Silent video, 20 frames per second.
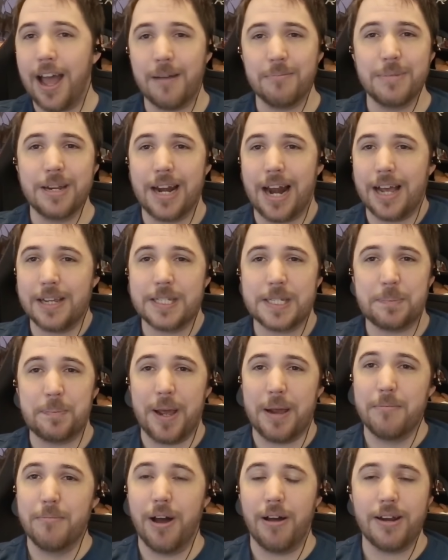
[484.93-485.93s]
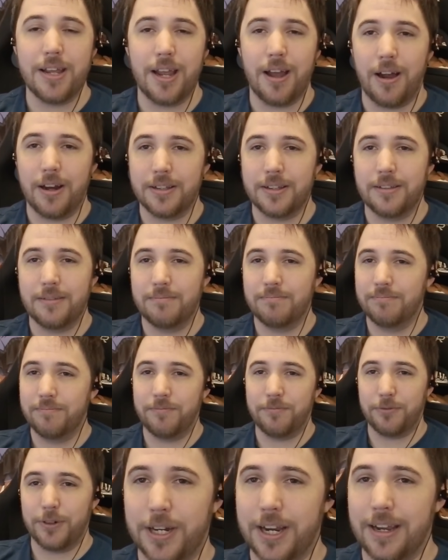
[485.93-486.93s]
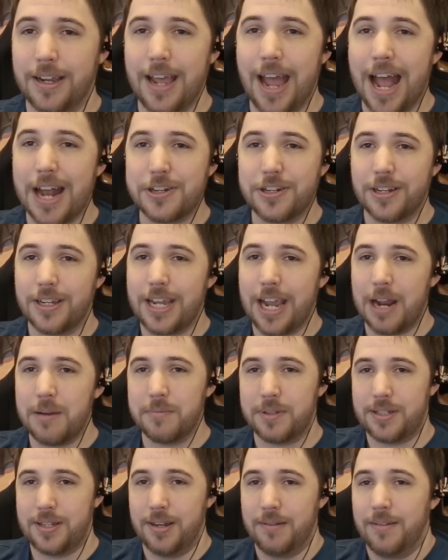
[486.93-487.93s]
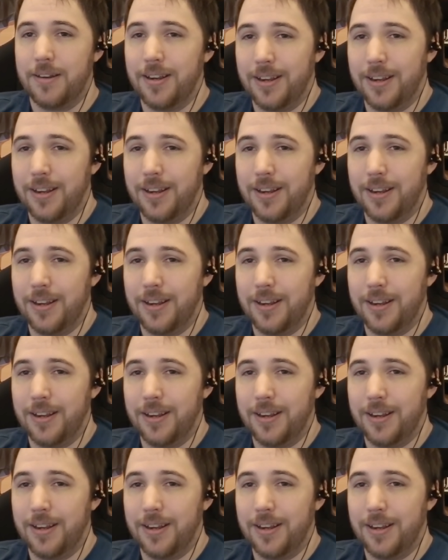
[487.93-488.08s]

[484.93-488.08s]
I mean, I spend money on friggin' gacha games.